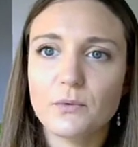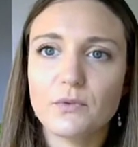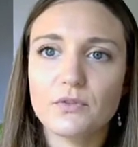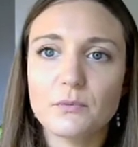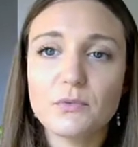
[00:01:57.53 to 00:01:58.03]

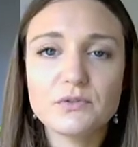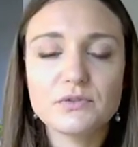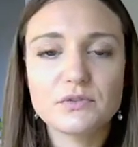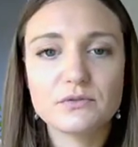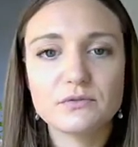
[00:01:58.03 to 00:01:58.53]
The
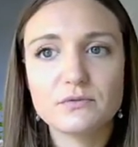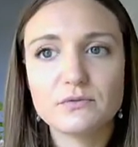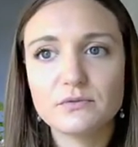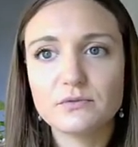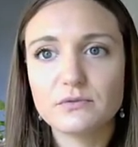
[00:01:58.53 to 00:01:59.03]
most
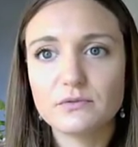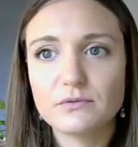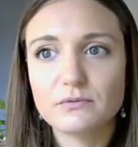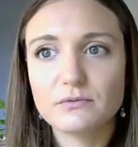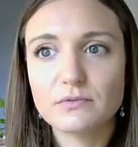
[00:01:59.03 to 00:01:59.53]

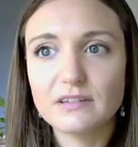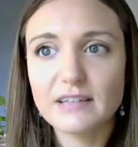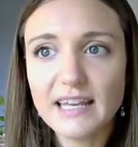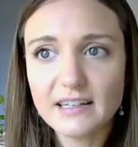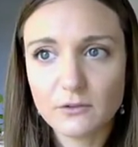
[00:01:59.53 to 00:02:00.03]

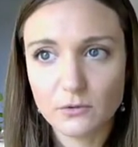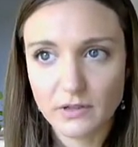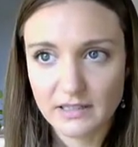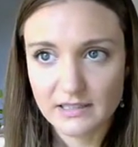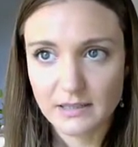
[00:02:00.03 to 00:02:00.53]
related
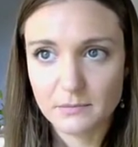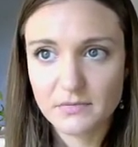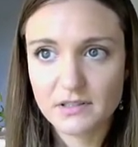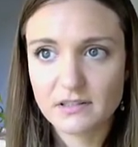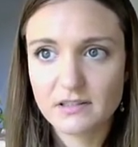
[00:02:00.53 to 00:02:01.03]

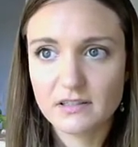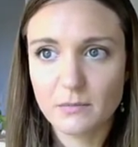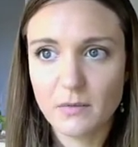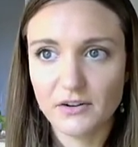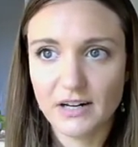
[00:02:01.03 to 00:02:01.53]
organisms
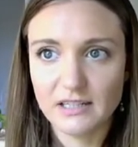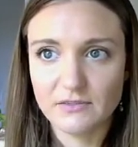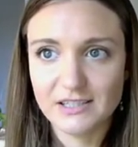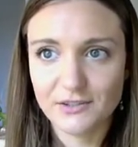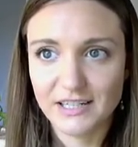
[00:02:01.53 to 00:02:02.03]
to modern
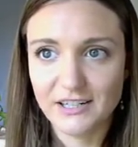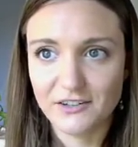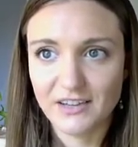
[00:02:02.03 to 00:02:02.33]
elephants right here, the